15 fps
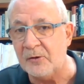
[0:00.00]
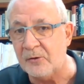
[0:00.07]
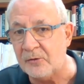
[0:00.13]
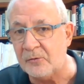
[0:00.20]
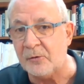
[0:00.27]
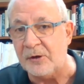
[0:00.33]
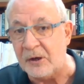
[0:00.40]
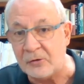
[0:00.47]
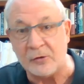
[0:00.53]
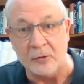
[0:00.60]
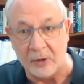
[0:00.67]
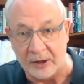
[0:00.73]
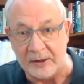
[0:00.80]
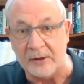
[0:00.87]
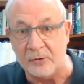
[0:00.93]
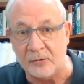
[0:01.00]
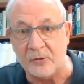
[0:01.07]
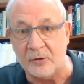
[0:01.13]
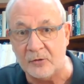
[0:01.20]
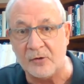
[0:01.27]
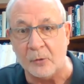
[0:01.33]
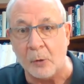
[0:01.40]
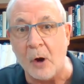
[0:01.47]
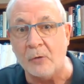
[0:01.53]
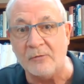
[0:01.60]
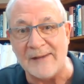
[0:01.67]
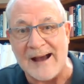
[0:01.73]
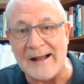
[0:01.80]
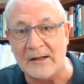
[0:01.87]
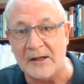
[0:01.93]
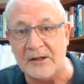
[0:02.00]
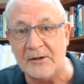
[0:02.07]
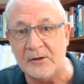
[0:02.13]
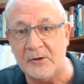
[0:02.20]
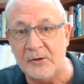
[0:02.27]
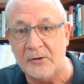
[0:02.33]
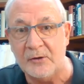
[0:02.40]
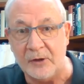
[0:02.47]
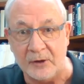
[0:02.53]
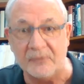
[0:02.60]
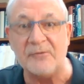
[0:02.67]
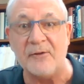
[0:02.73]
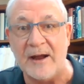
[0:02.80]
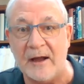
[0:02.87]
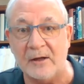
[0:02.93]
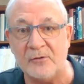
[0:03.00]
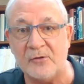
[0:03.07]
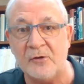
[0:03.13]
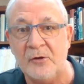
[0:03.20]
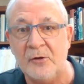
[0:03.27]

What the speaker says: traditionally is the Rhone Valley in France,